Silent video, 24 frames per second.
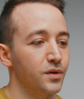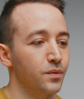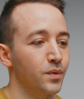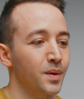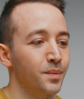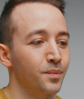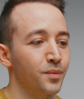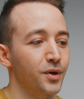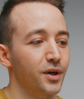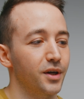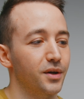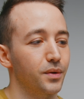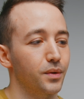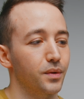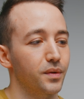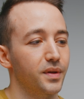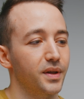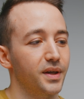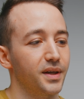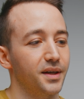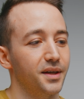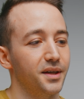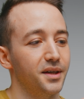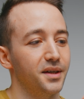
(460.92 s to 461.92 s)
one pretty cool
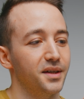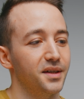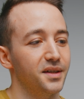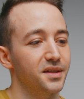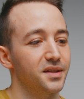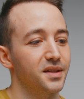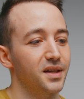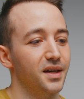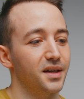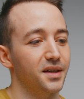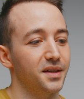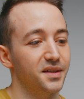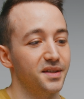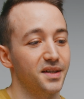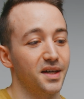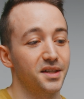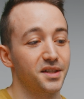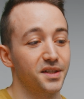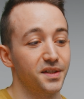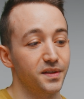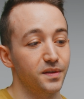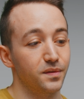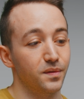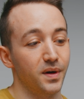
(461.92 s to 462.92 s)
thing here is that he's
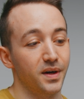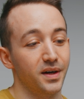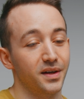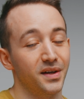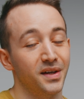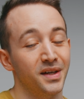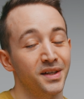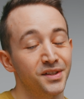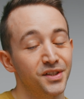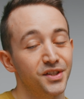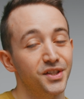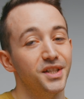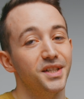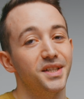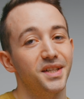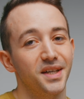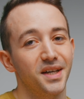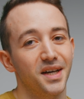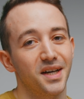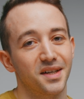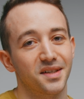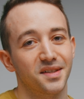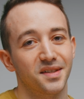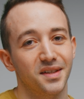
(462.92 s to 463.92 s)
actually running a
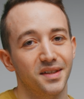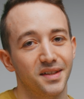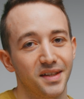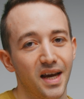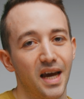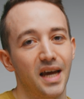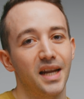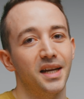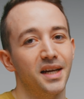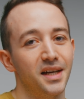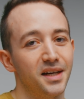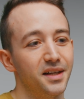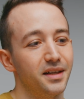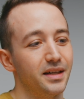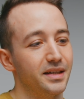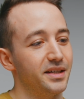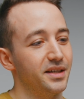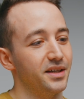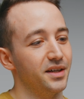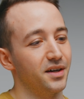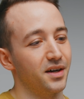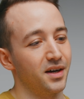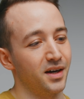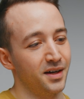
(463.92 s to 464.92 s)
GTX 1080
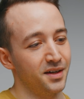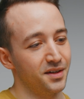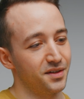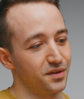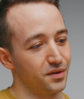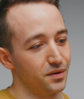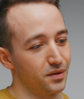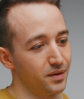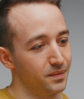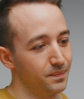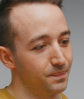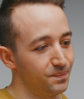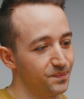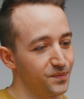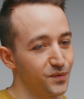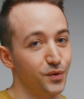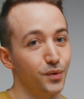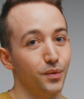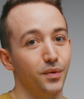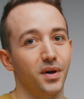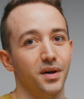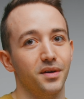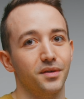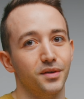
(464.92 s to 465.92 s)
Ti, so a
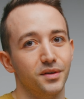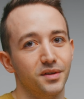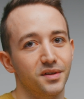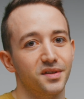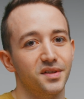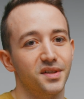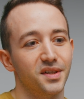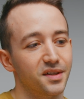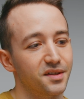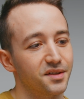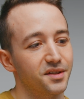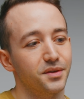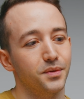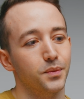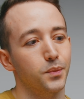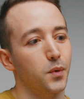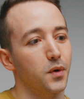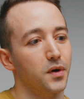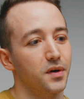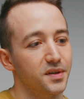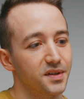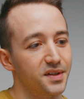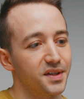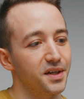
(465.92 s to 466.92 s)
260
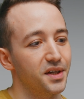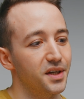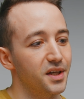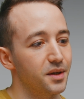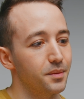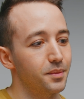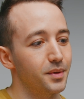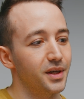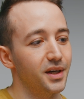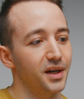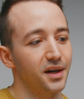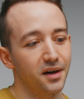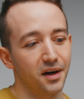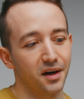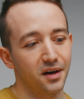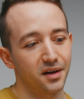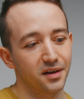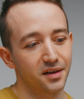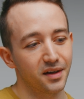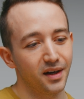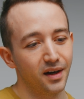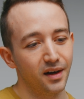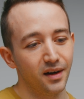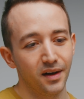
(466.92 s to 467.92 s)
watt TDP
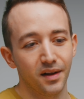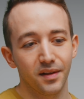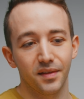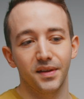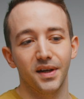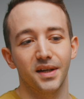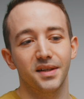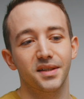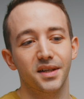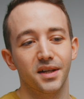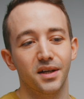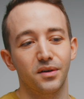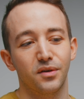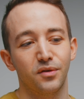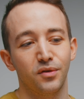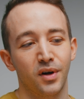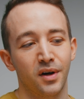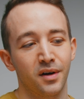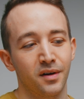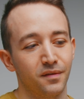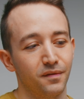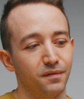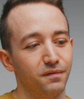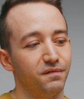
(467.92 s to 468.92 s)
card. That's gonna
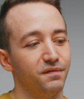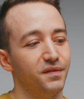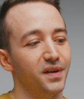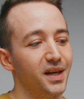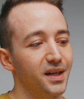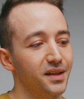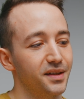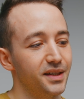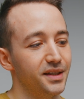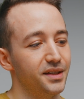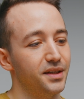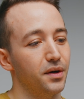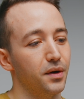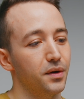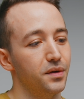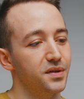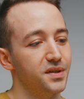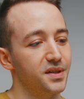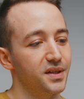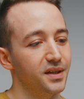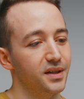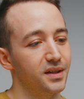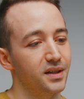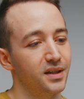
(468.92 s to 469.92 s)
run fairly
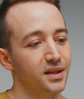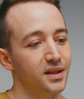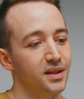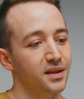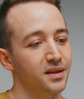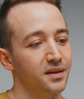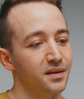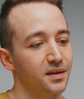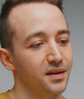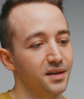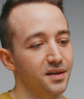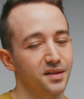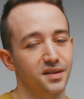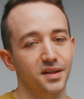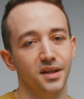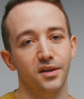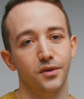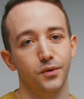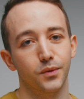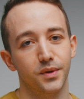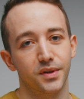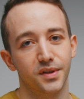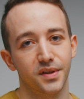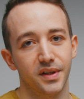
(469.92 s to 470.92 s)
toasty in a
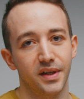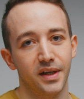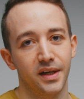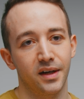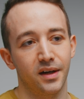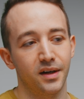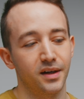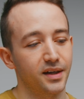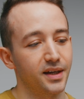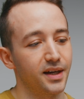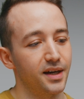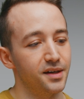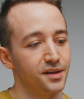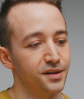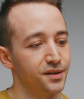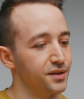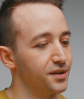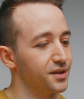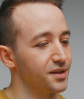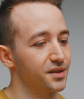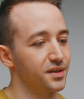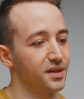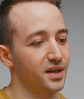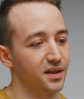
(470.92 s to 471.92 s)
sandwich layout case,
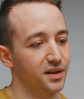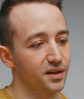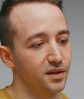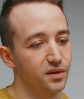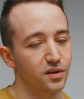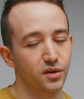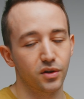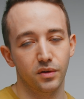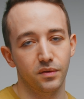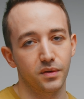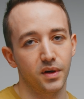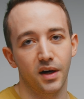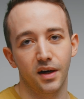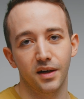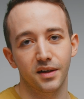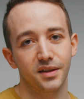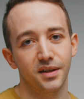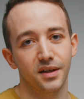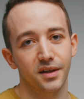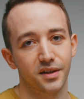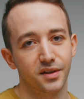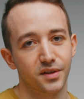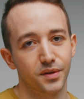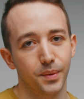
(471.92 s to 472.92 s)
just like a
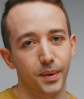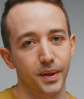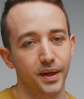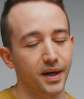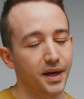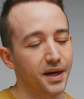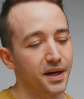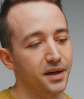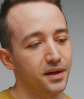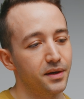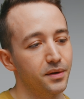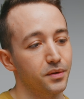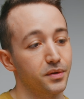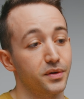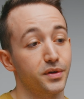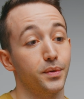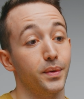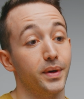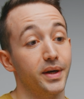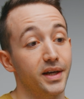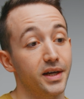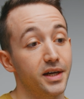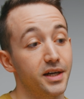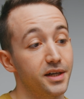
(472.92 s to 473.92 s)
RTX 2080 or
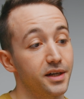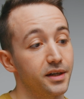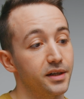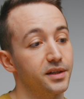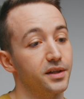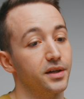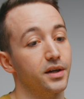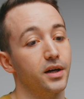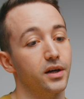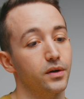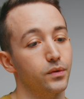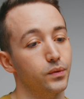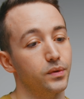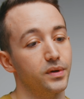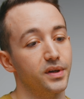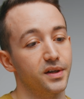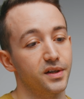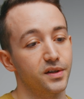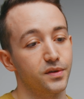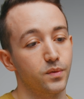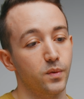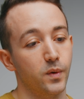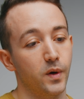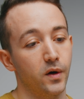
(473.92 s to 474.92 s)
2080 Ti would
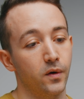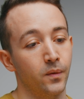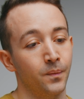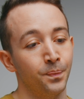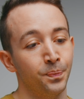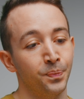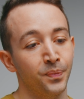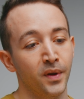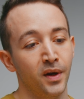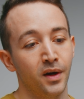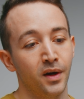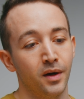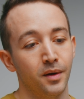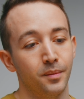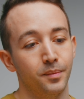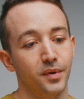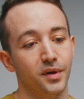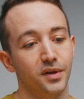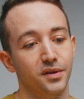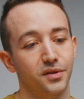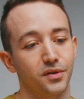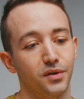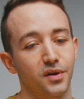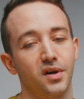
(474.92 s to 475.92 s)
as well.
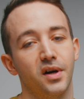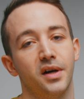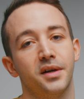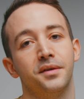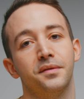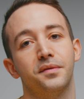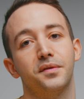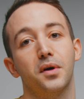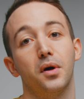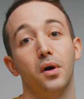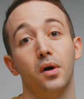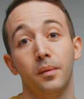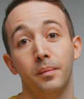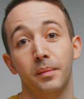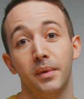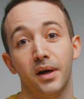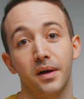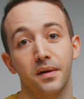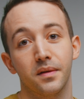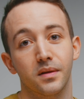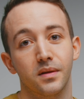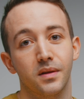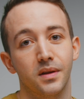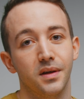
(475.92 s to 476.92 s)
But to kind of
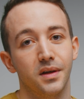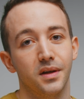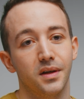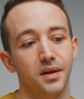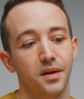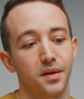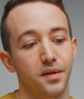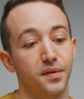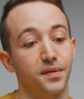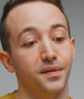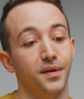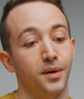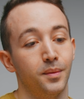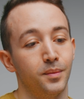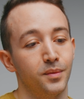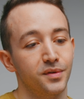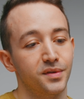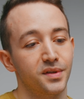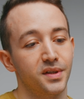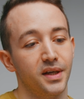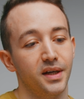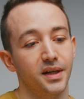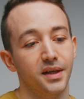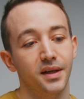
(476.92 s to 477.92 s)
combat the
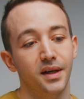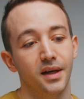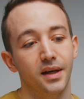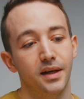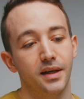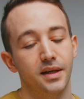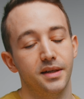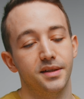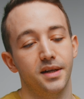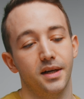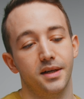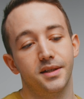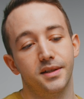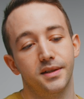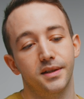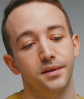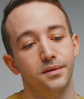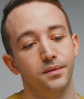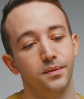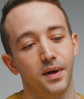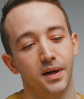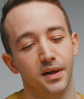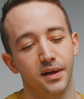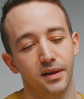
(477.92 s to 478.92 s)
thermals there, he's actually
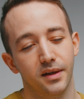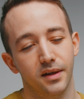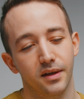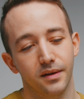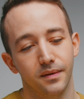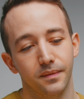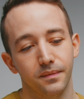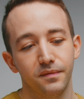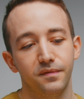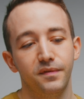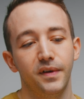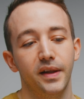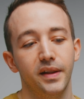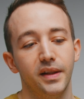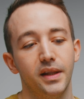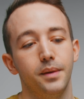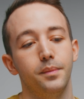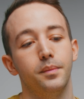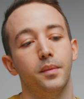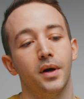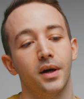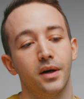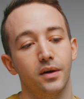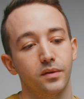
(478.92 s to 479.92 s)
running a fairly
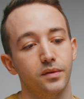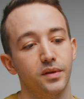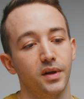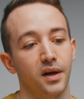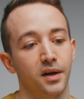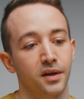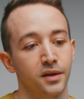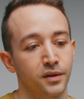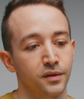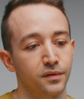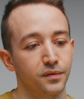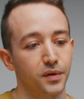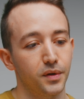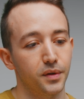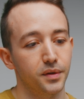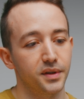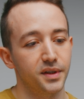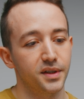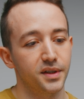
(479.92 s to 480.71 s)
mild undervolt.